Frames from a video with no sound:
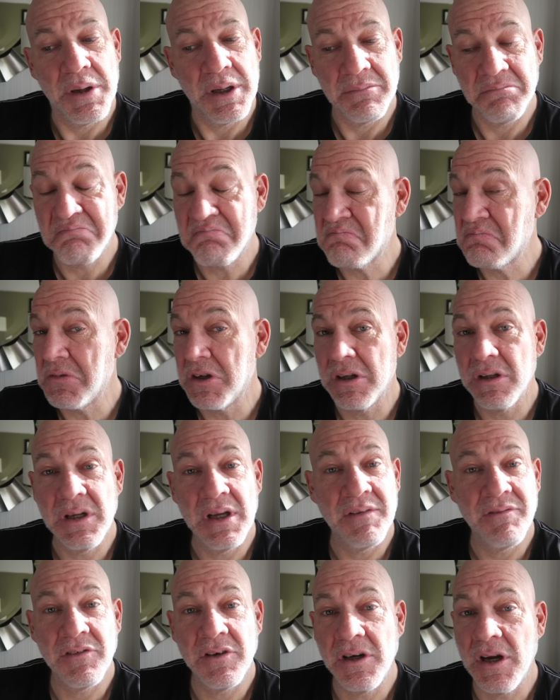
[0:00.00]
but you
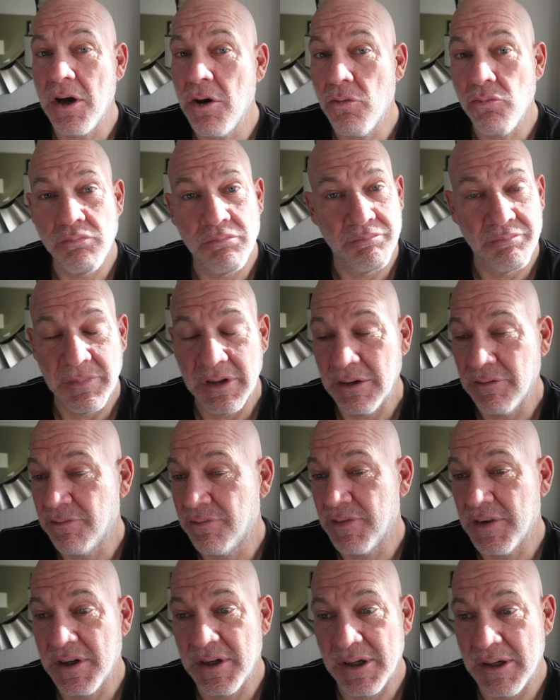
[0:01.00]
never know
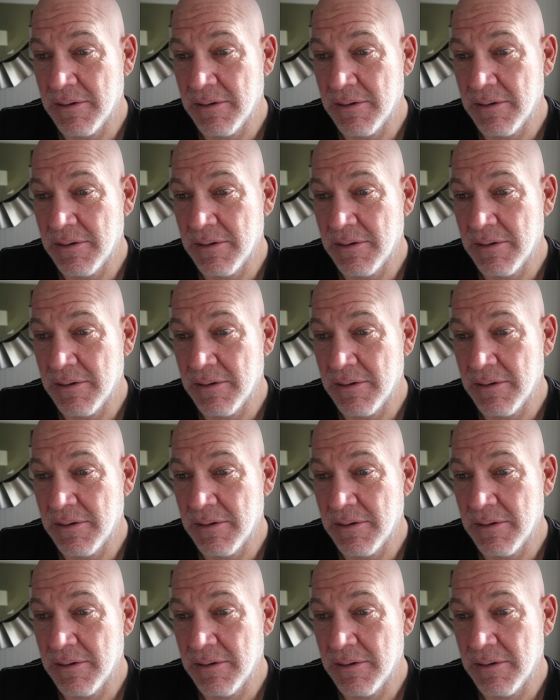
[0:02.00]
if